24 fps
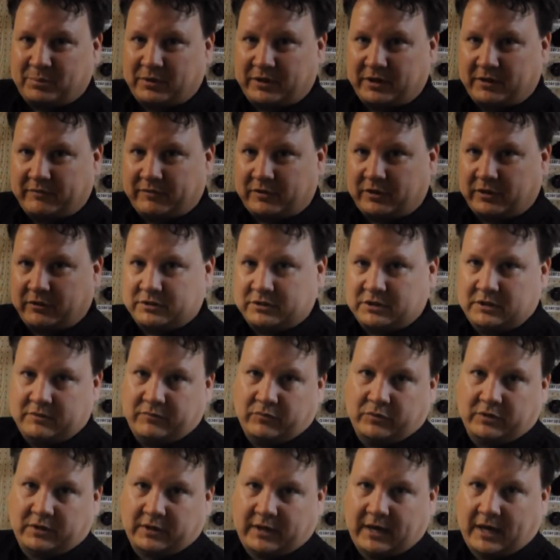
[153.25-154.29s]
plenty of clearance even
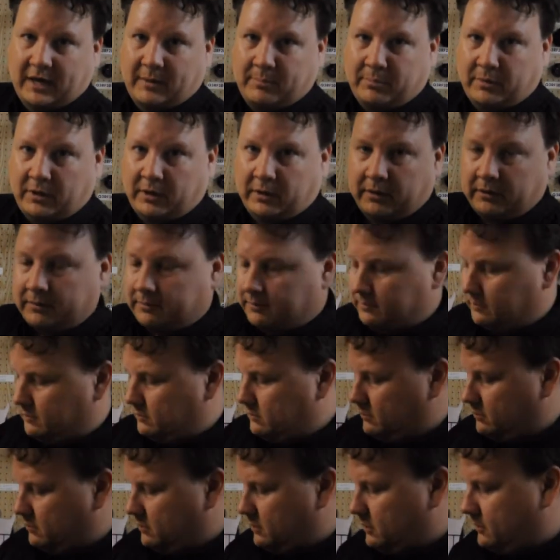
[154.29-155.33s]
with the cap on.
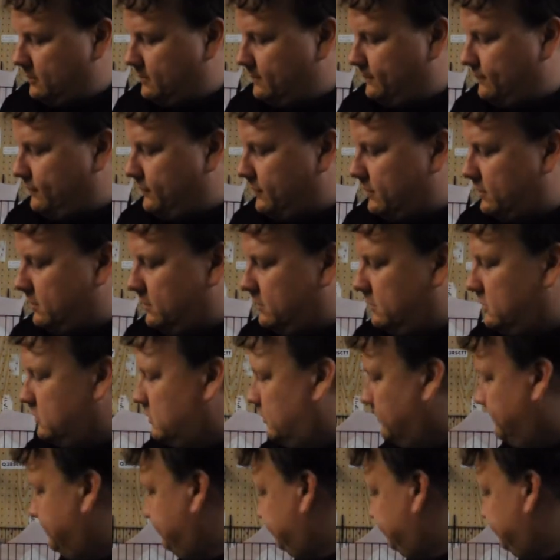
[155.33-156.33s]
So.